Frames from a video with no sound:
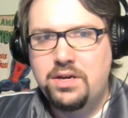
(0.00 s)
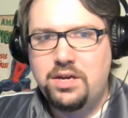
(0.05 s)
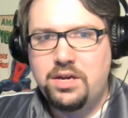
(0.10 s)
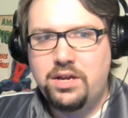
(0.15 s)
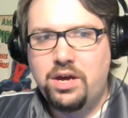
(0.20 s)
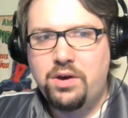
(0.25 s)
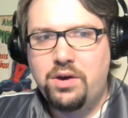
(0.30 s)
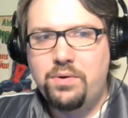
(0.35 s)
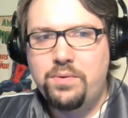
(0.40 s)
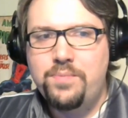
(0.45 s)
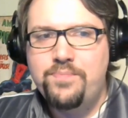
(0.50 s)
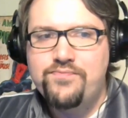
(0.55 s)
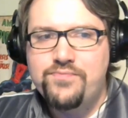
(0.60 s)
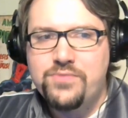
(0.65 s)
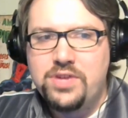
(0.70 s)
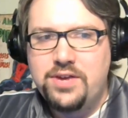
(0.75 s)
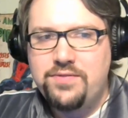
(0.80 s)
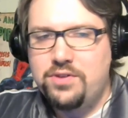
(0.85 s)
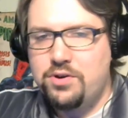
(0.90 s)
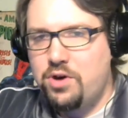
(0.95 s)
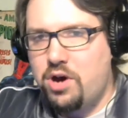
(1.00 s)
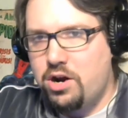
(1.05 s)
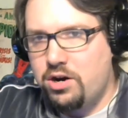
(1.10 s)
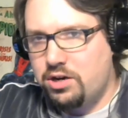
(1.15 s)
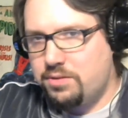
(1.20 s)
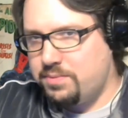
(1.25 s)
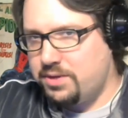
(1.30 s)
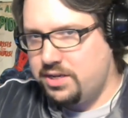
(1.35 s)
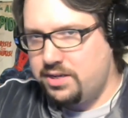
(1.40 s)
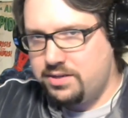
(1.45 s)
you know, even though
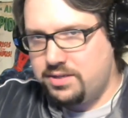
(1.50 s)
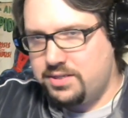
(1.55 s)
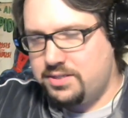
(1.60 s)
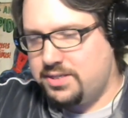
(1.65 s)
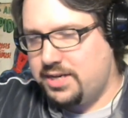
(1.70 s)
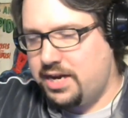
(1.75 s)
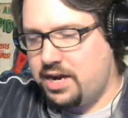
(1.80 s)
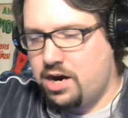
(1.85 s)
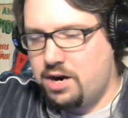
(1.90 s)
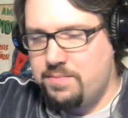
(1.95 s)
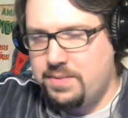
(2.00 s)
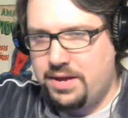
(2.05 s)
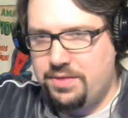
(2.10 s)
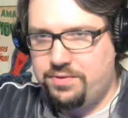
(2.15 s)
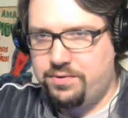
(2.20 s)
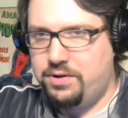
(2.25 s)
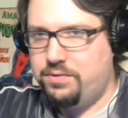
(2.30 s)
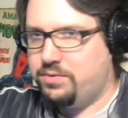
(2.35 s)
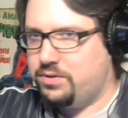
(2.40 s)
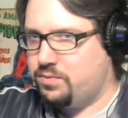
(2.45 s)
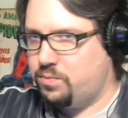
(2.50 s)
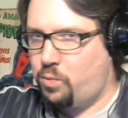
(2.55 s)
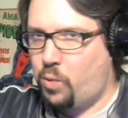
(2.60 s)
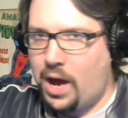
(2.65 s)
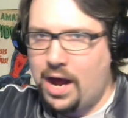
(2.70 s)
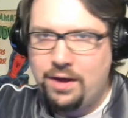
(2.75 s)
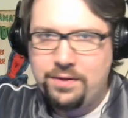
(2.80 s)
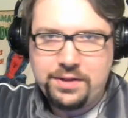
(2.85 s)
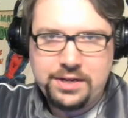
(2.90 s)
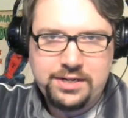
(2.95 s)
arguably you could say Iron Man 3 was
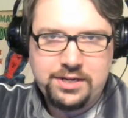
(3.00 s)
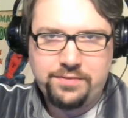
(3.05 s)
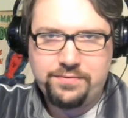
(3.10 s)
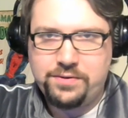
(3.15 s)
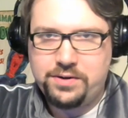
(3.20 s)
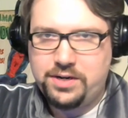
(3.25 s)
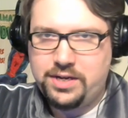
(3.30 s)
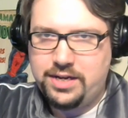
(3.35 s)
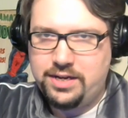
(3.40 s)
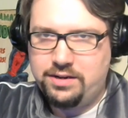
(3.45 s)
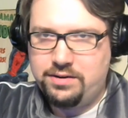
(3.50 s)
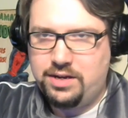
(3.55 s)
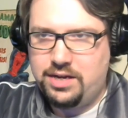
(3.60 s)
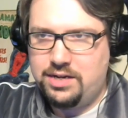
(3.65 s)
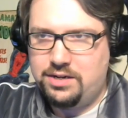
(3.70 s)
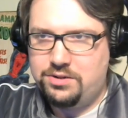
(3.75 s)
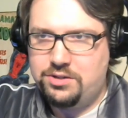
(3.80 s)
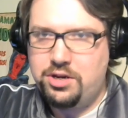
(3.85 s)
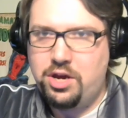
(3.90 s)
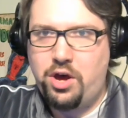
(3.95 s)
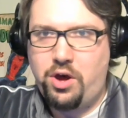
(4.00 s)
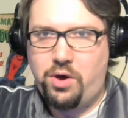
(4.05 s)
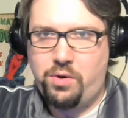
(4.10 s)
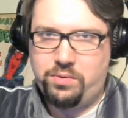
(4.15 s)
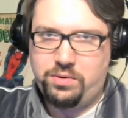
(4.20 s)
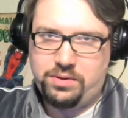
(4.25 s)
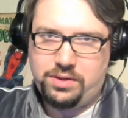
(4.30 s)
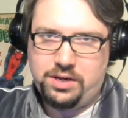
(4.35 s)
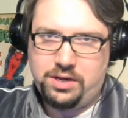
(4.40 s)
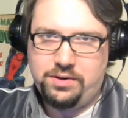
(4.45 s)
wildly different in, in
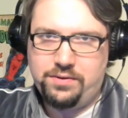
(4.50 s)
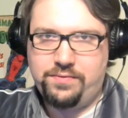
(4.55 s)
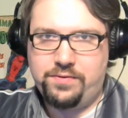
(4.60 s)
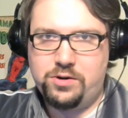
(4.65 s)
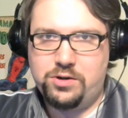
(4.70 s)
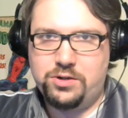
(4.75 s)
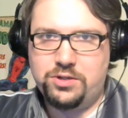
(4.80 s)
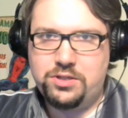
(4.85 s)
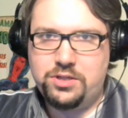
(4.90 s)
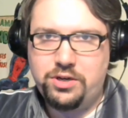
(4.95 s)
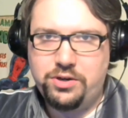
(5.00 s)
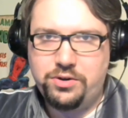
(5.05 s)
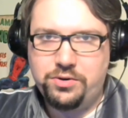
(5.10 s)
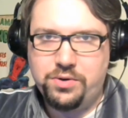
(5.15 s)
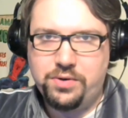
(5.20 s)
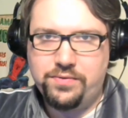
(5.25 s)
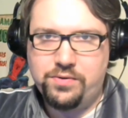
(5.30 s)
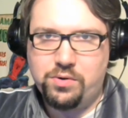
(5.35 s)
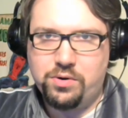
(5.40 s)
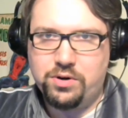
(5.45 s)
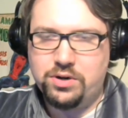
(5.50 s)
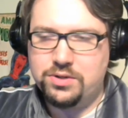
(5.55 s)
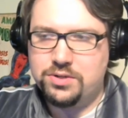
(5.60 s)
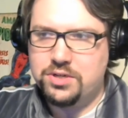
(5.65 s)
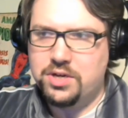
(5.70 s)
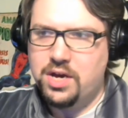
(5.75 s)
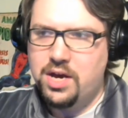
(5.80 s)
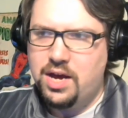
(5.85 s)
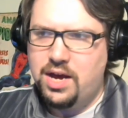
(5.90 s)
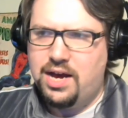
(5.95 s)
tone than the first two, of course,